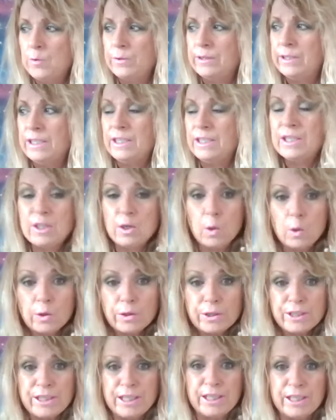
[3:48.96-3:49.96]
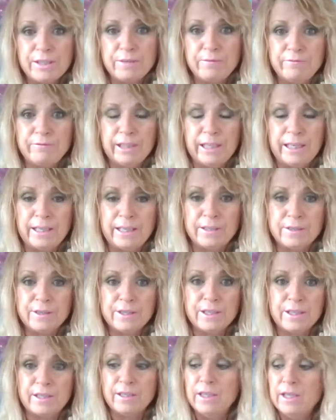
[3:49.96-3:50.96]
with these solar system
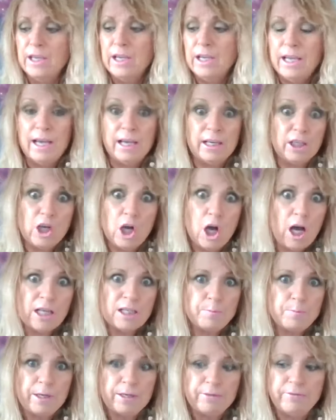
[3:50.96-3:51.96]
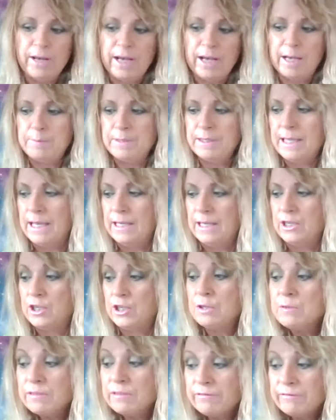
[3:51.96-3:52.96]
flares and, and cosmic vibes that
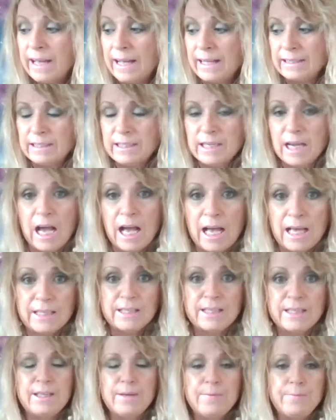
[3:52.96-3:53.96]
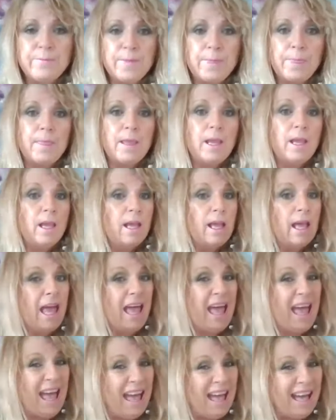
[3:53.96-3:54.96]
do affect us
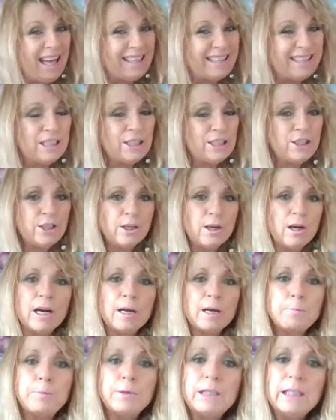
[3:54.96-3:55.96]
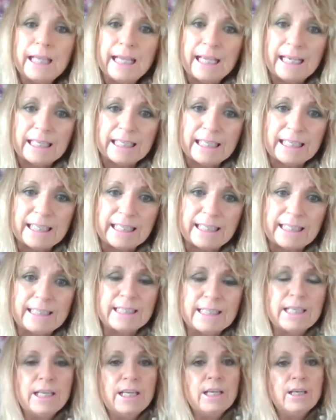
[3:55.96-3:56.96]
and our planet.
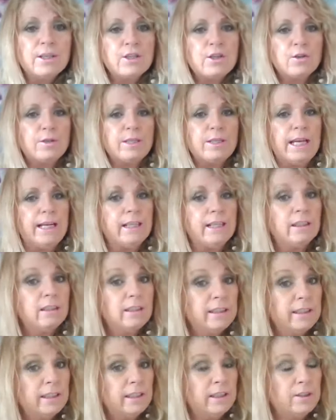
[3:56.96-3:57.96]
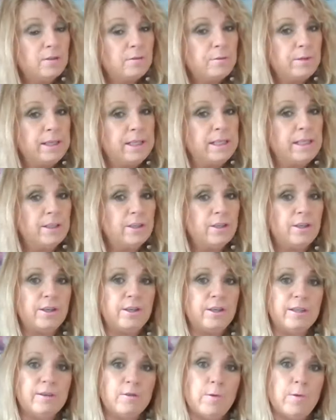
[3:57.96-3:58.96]
So take a look at the recent
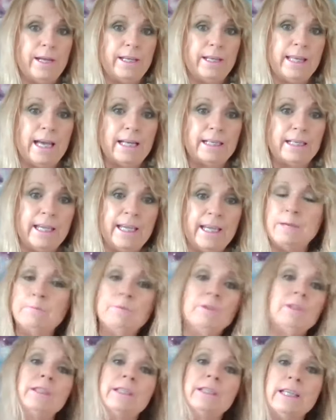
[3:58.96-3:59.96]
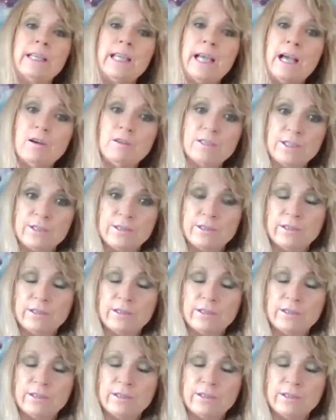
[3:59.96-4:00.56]
earthquake that came. Look at how